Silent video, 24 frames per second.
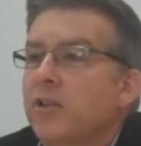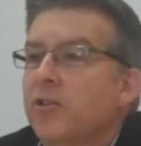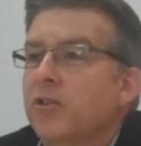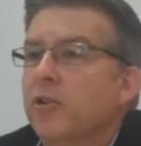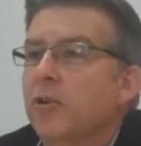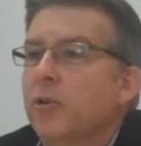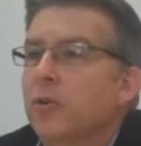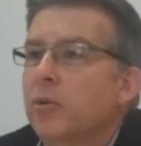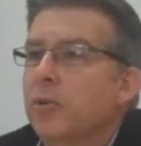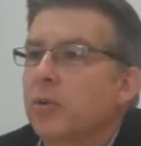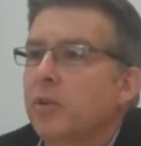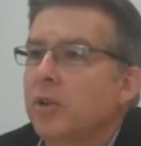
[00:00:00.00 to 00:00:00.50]

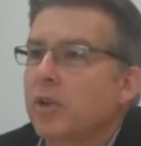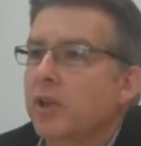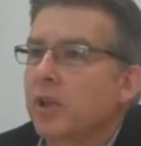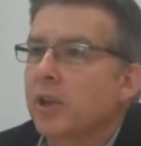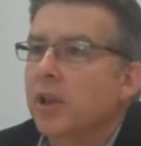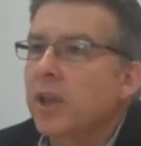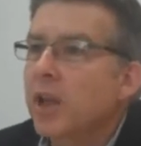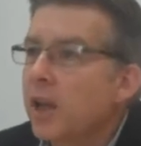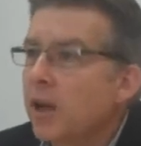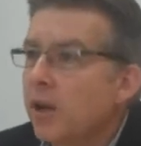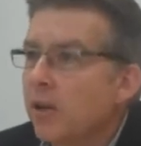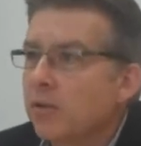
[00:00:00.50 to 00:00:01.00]
So the
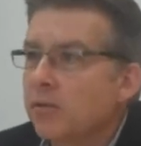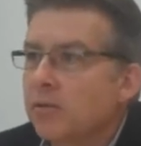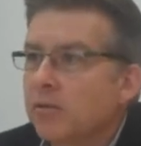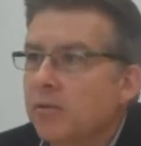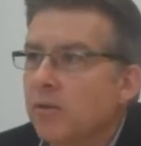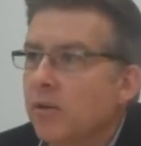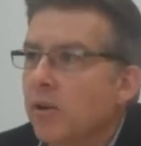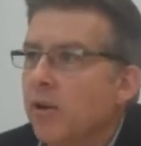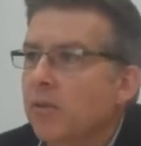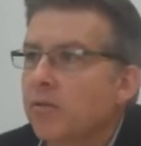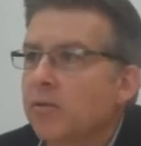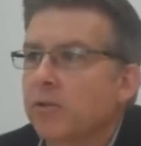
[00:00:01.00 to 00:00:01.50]
cloud
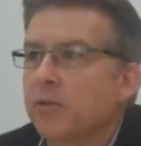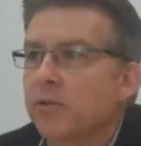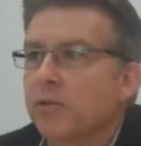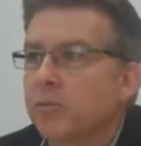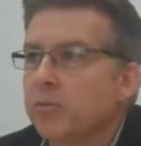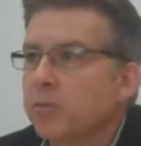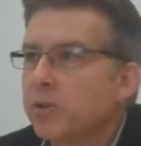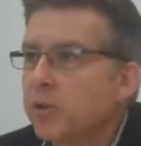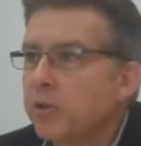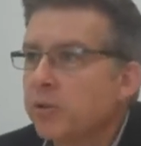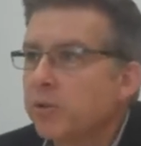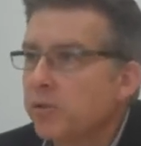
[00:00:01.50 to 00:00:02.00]
offers
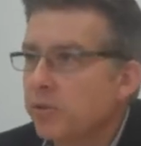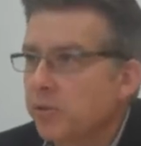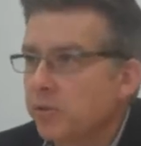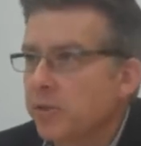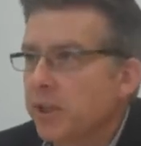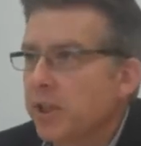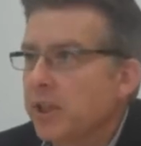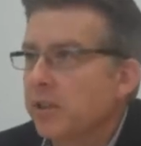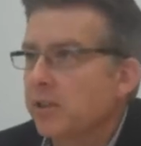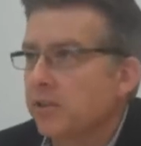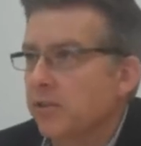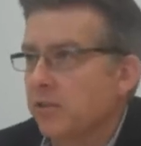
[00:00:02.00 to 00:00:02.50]
some huge
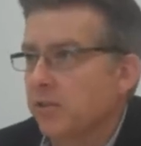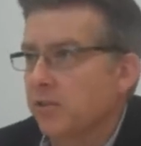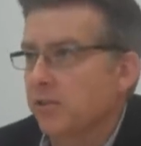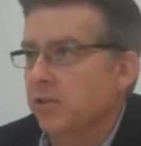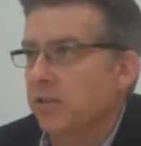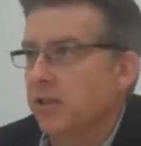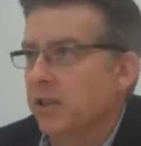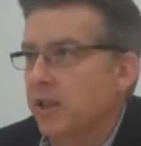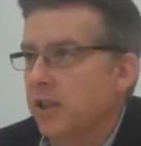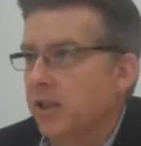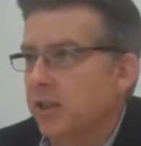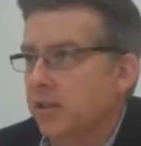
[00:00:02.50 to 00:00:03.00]

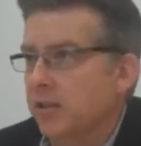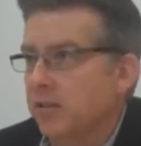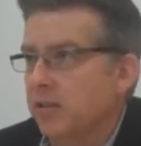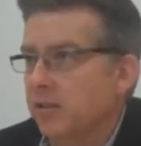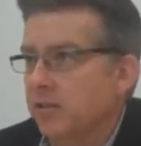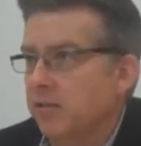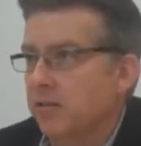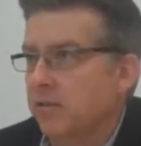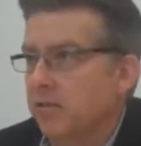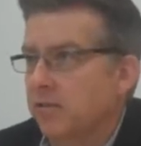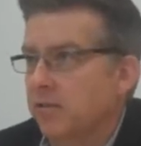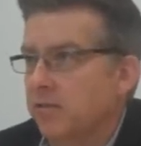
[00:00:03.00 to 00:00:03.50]
advantages in
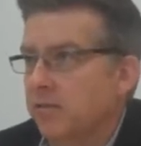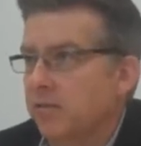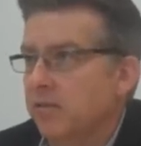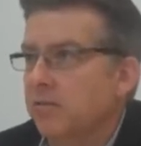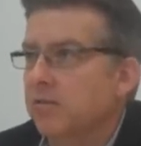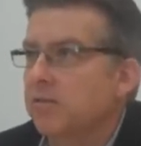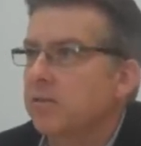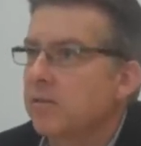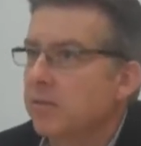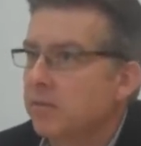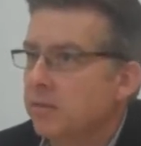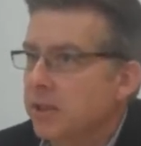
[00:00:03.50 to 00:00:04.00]

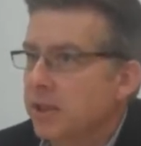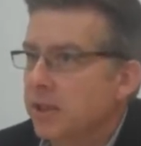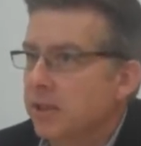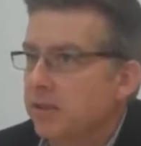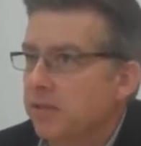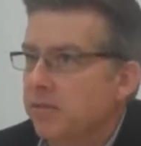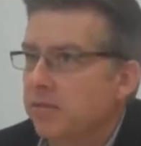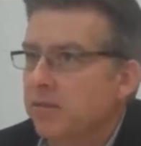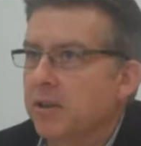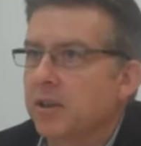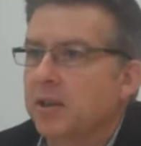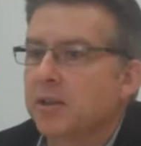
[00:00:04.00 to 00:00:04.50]
that
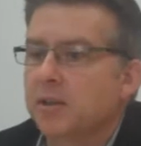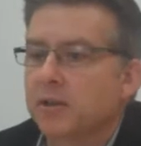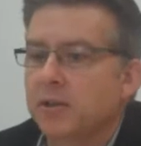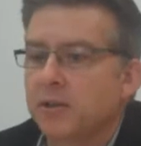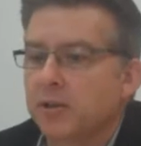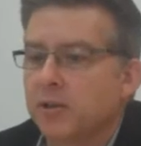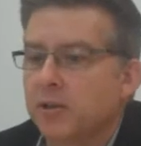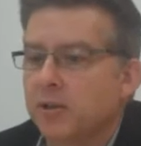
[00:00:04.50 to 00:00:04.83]
arena, right?